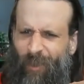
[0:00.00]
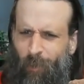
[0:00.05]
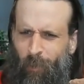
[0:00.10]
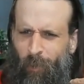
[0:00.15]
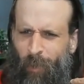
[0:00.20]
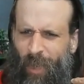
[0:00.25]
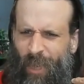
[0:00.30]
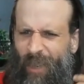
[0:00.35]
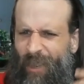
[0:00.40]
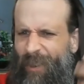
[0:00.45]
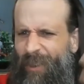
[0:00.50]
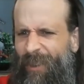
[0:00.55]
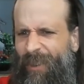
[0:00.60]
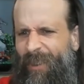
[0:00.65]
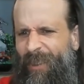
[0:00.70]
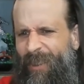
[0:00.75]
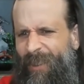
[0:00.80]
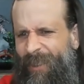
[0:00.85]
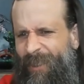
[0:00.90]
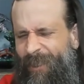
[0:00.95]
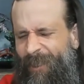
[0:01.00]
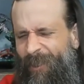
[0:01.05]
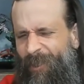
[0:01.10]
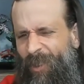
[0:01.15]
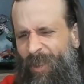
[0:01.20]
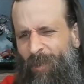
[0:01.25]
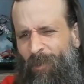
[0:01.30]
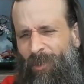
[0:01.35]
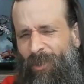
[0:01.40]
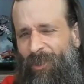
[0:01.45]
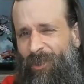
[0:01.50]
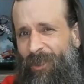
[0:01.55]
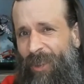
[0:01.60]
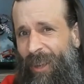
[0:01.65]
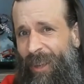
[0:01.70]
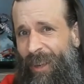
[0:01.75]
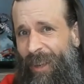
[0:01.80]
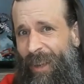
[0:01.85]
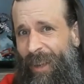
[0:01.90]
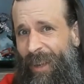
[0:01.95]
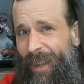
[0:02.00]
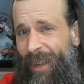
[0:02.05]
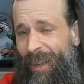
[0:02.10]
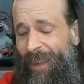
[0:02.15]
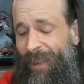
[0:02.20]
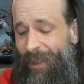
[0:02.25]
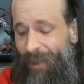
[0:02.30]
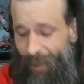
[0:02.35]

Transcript: beard and it screams Jedi.